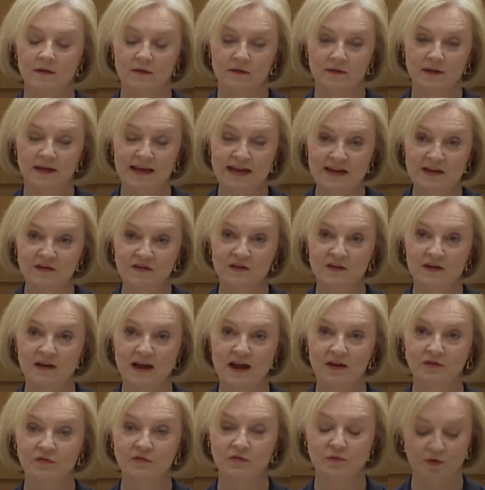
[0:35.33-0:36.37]
The
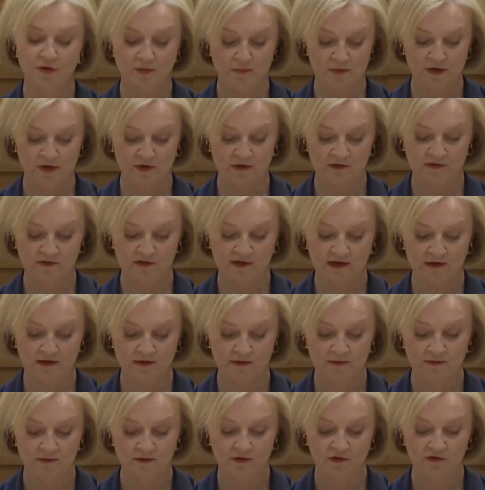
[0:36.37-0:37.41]
international
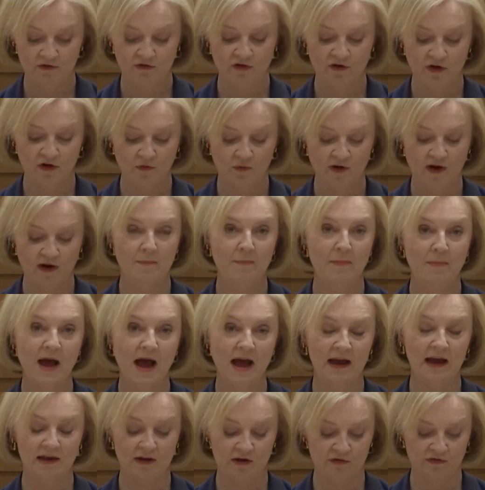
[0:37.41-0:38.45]
community should agree a
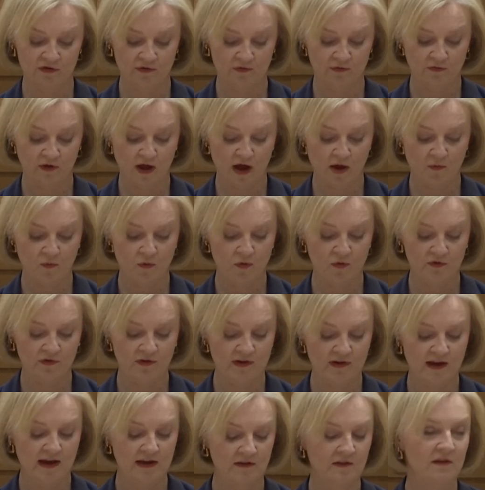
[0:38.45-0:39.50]
package of
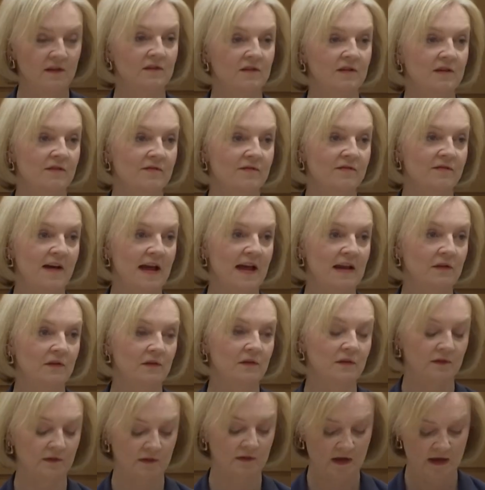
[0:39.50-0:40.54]
coordinated
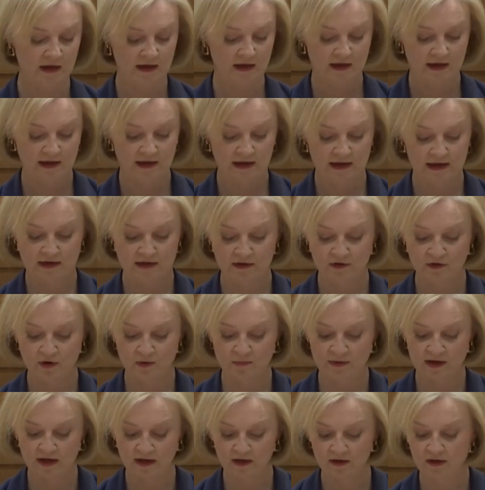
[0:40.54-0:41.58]
defence,
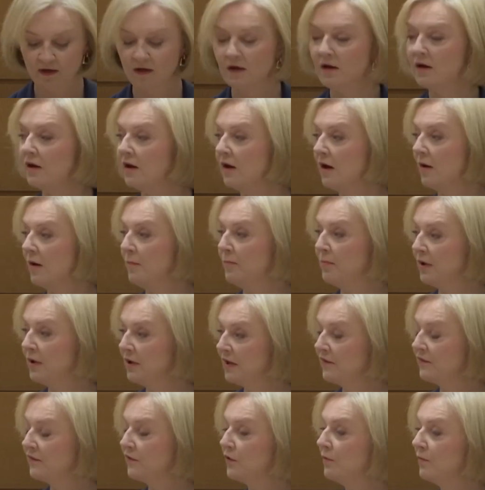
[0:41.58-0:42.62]
economic, and
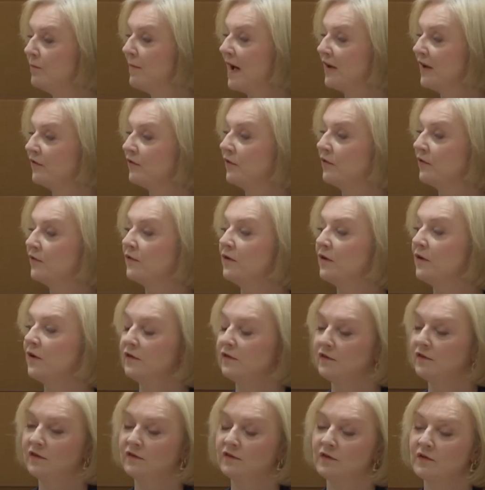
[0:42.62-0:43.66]
political measures
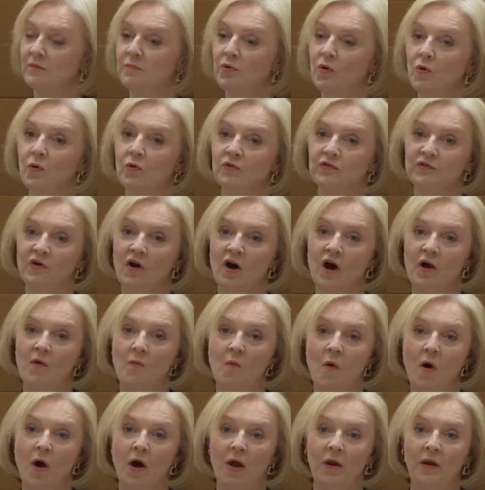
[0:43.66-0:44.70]
to support
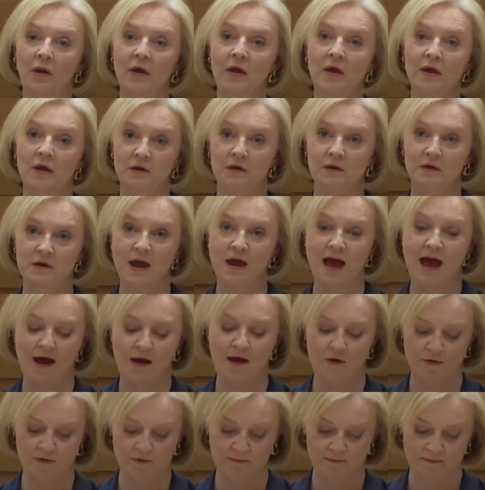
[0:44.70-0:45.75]
Taiwan
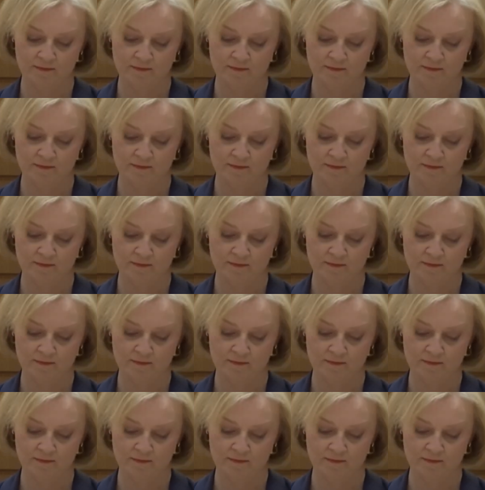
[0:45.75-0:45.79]
now.